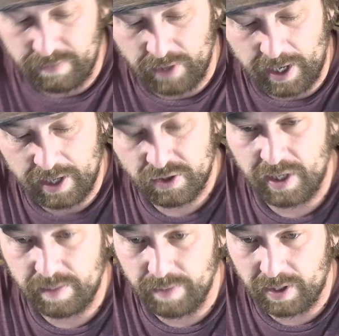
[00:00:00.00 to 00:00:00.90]
you have your extra
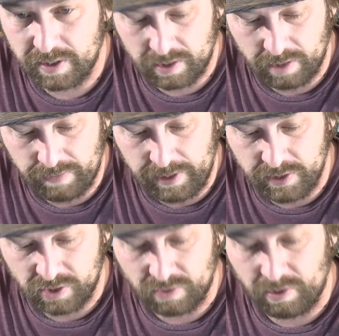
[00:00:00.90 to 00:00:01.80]
deck monster. If
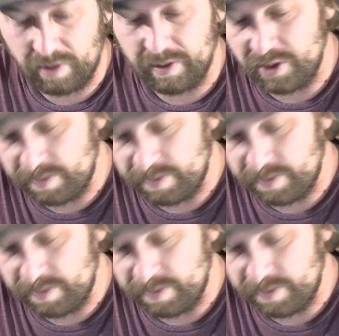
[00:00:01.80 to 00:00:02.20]
he's destroyed, lets